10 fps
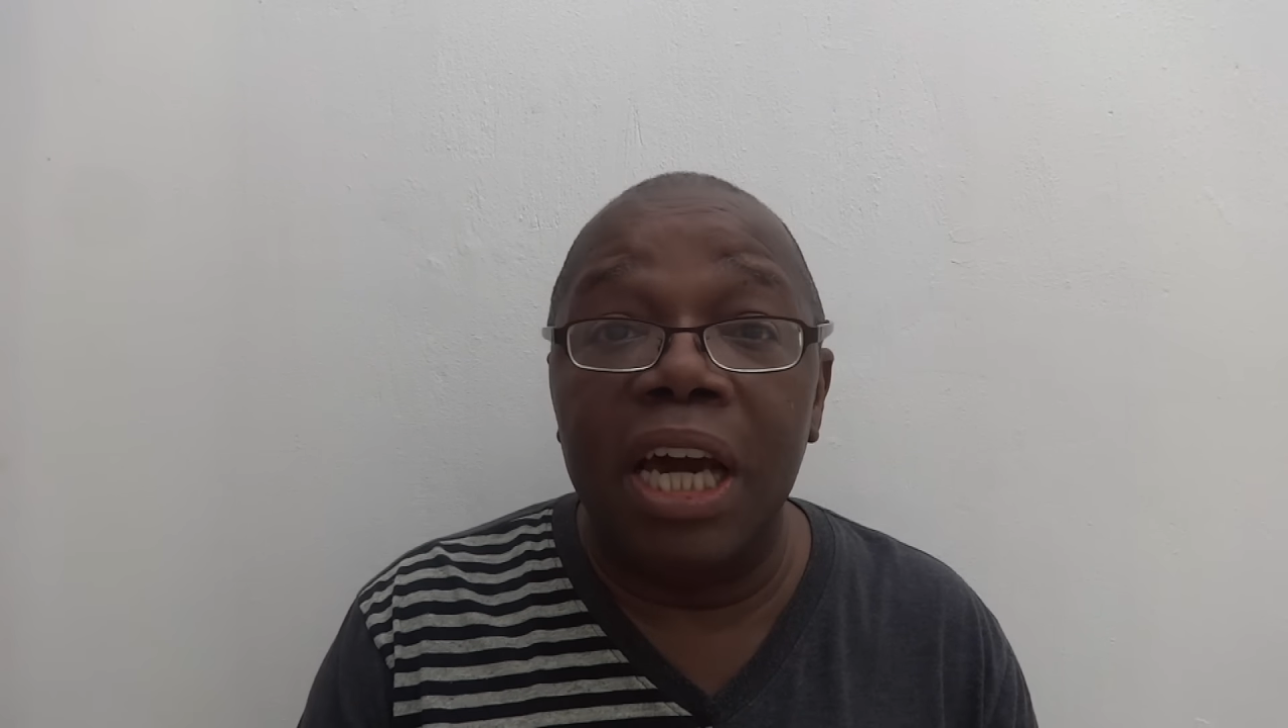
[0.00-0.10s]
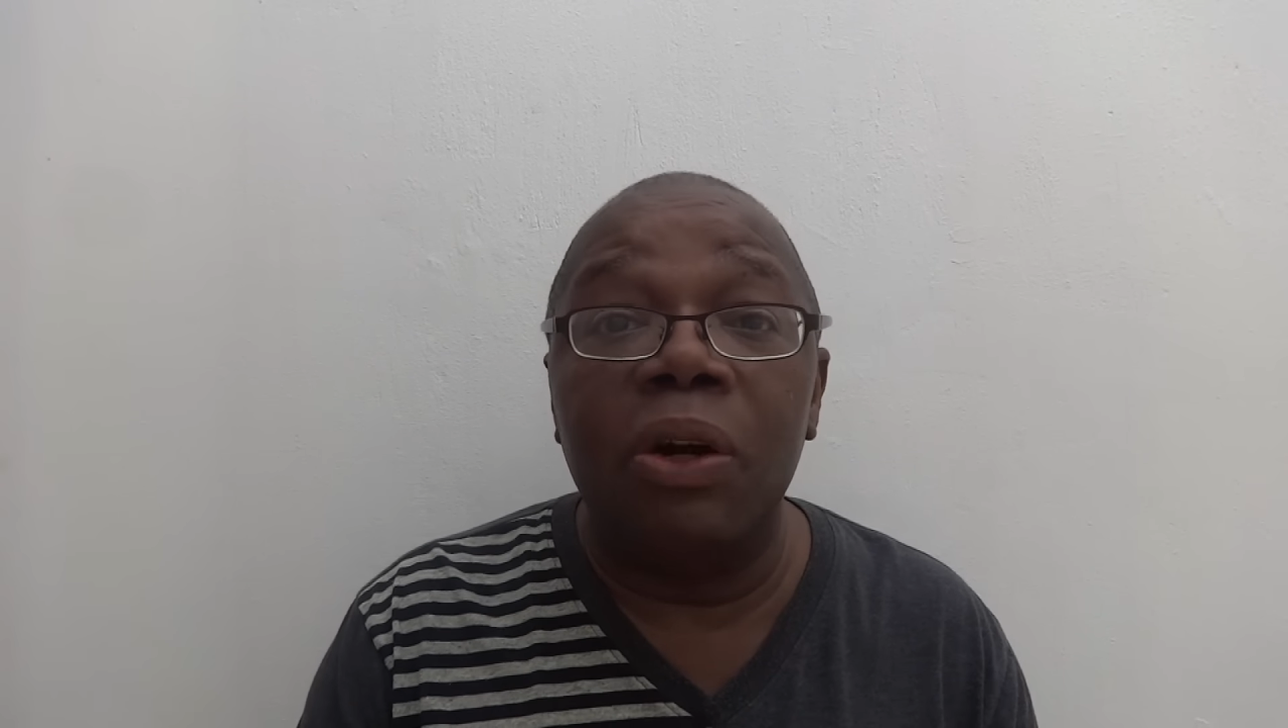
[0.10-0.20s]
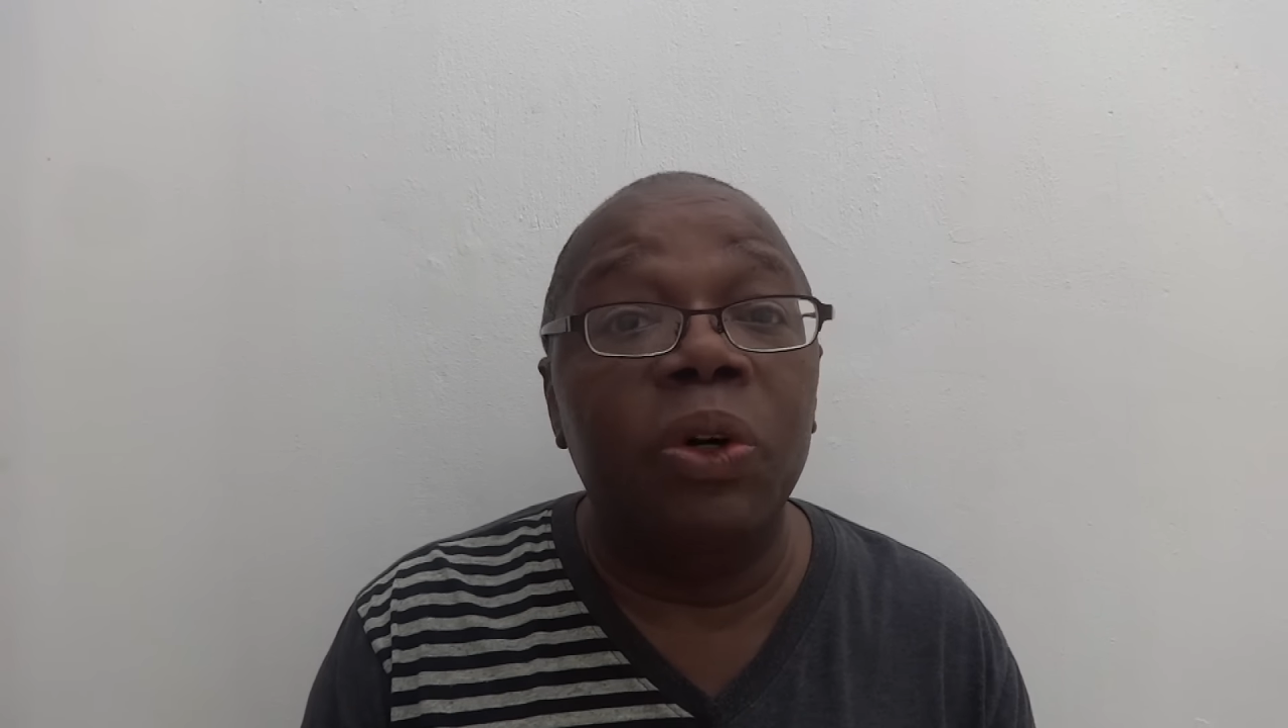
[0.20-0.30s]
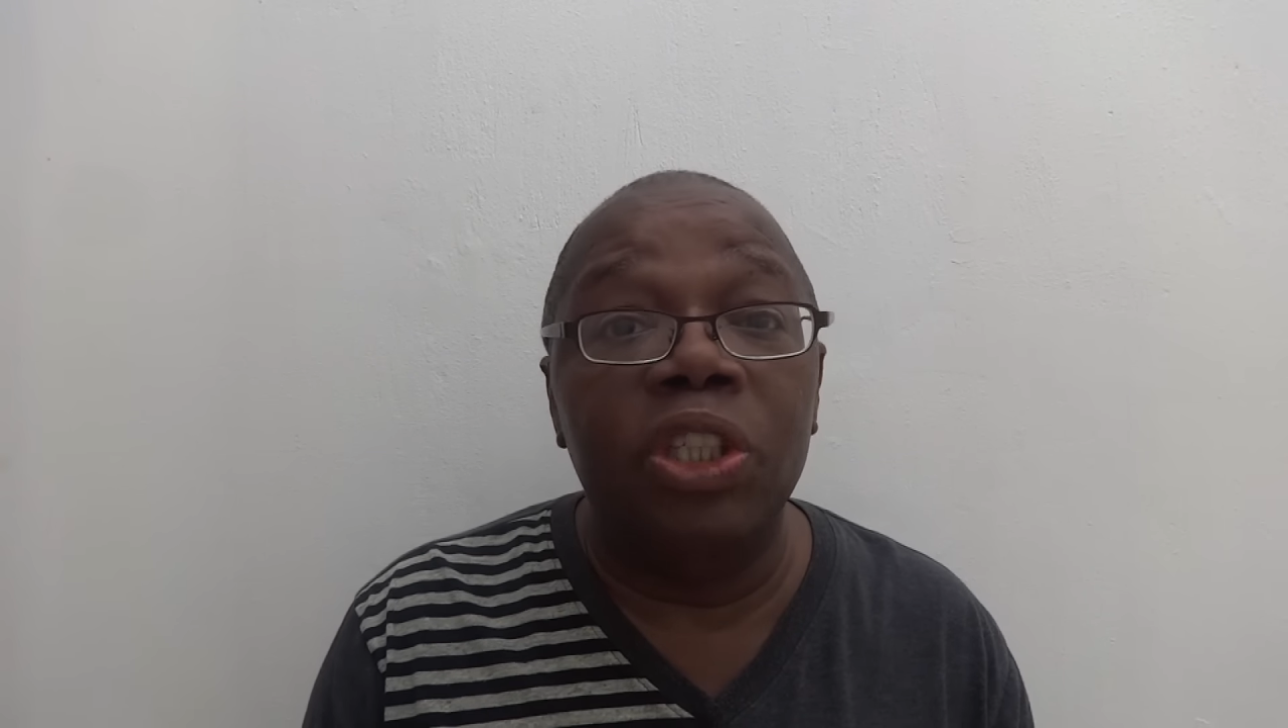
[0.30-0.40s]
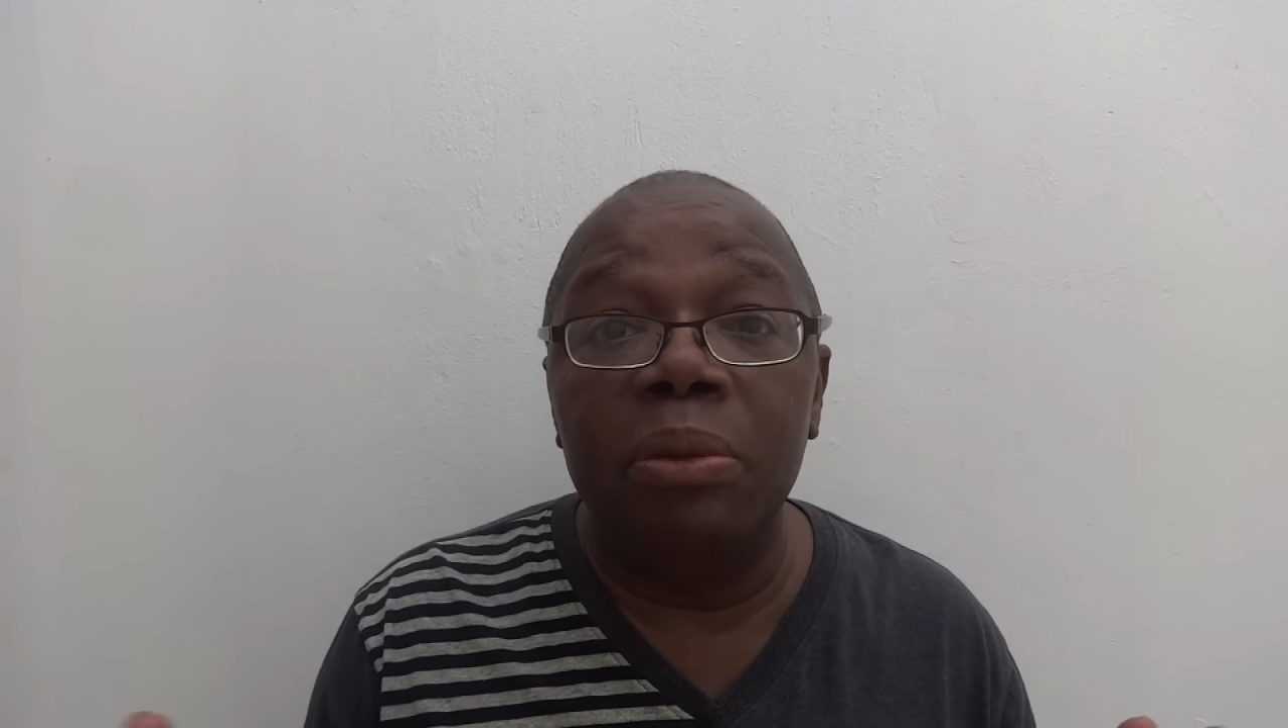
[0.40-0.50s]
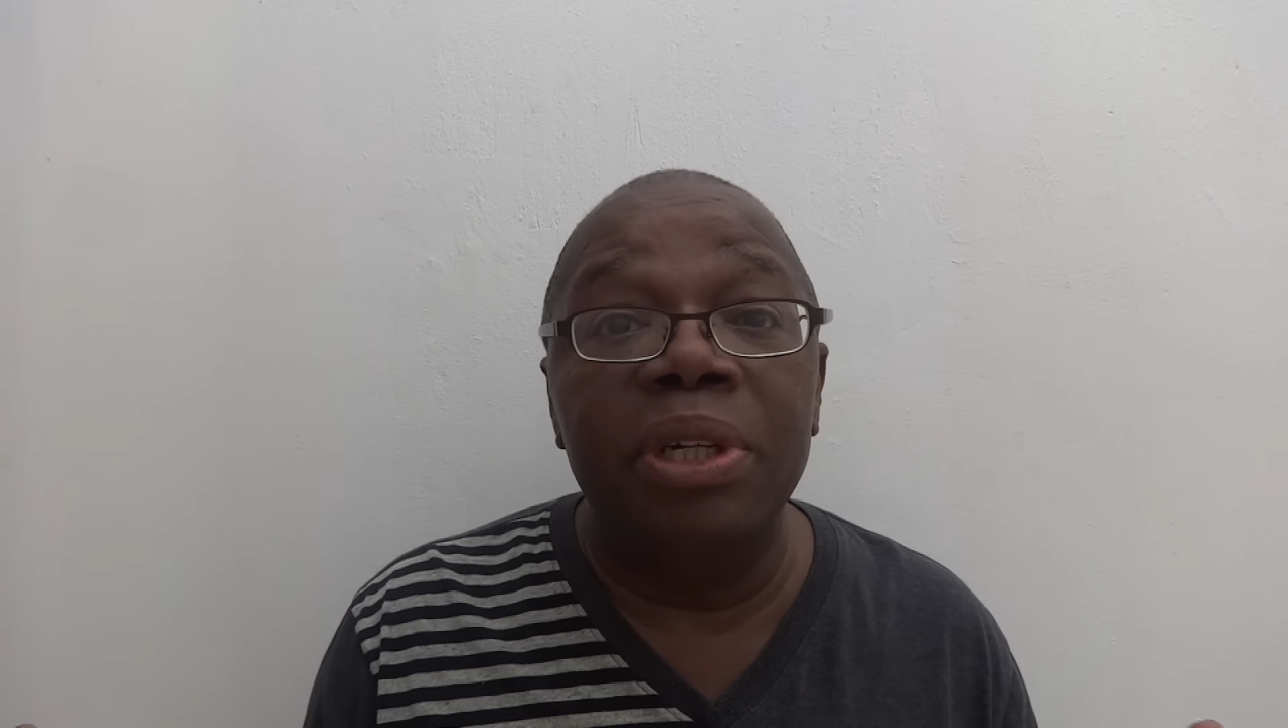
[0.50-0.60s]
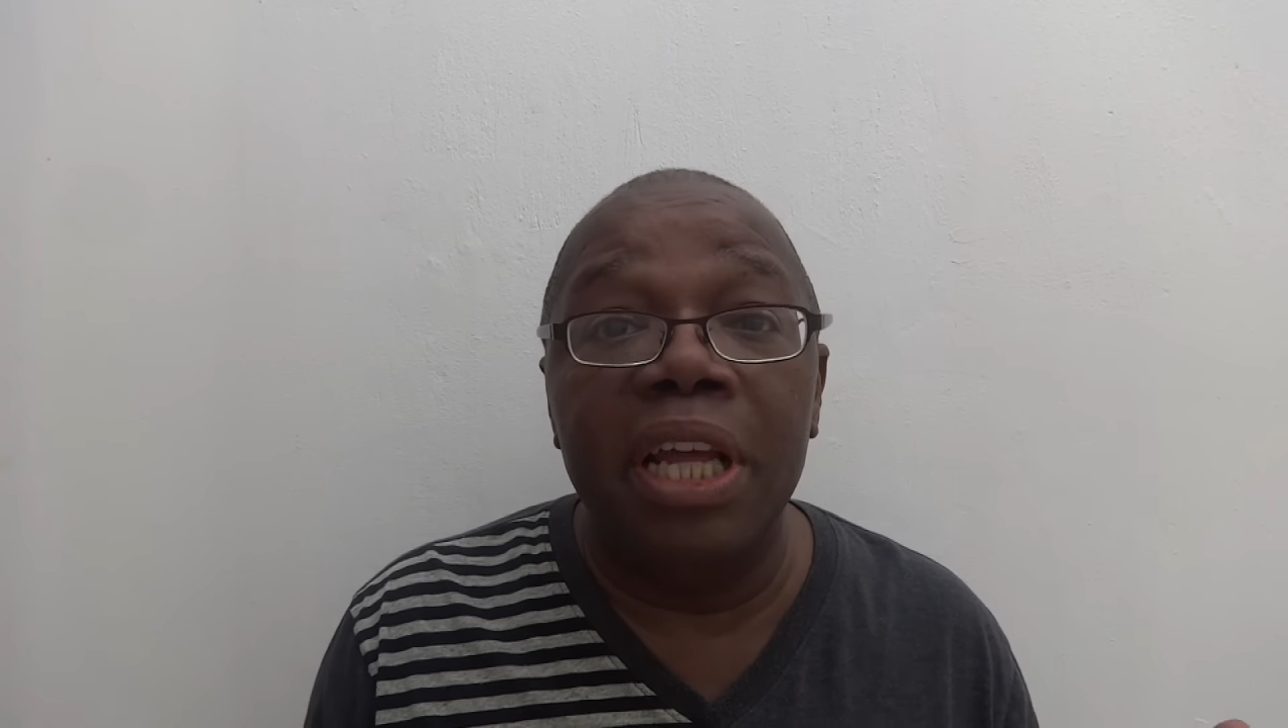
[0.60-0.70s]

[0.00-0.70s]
I don't want you to be